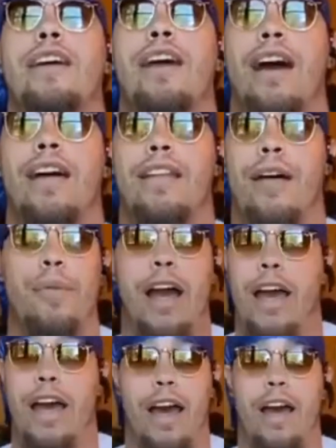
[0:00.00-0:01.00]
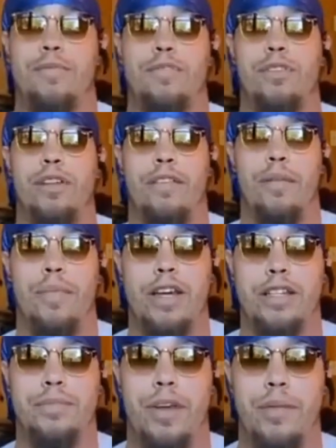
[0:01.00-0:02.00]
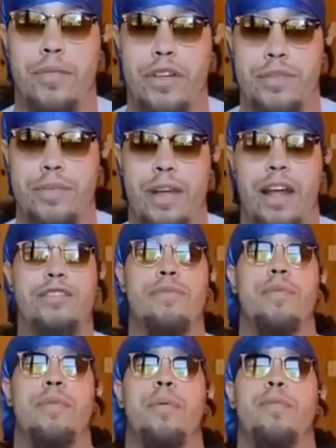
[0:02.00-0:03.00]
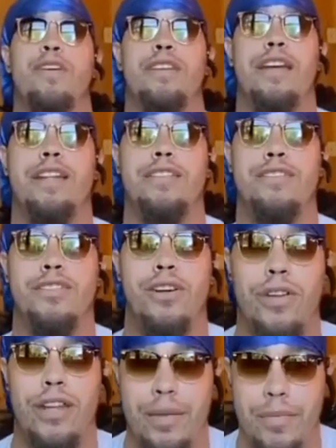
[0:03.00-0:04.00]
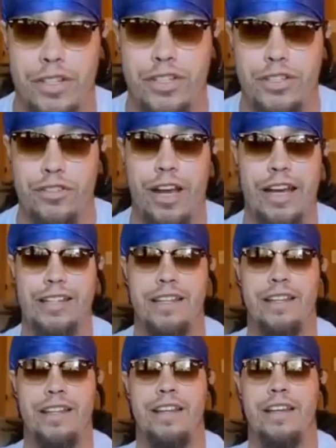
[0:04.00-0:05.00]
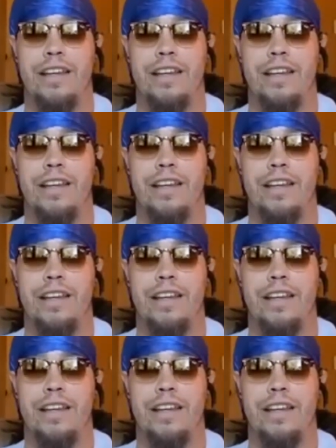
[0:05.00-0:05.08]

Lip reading: I absolutely have the best memories, man. I just remember getting so damn distracted.